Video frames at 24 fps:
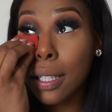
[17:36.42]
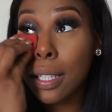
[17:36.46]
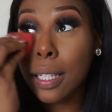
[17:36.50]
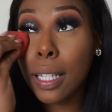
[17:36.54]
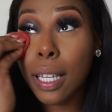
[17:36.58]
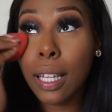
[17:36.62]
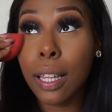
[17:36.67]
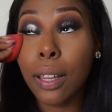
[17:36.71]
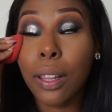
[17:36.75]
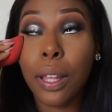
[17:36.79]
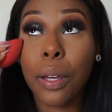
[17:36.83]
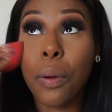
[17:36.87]

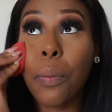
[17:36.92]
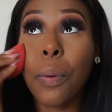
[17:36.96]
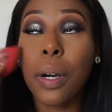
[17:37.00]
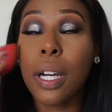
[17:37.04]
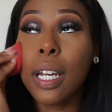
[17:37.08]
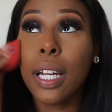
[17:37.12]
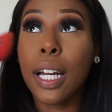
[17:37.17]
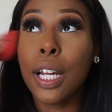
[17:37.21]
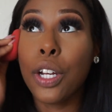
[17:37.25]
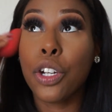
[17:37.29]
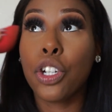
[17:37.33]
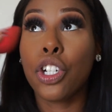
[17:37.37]
see, like, what
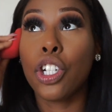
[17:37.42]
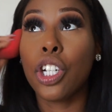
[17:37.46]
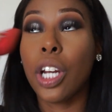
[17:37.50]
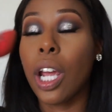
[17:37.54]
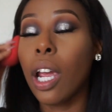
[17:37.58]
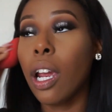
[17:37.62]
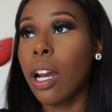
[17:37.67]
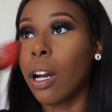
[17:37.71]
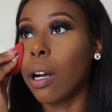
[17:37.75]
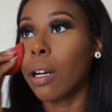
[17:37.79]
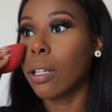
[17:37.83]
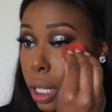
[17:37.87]
can I
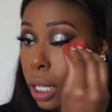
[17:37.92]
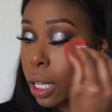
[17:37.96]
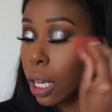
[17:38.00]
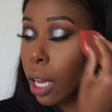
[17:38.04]
share? Like,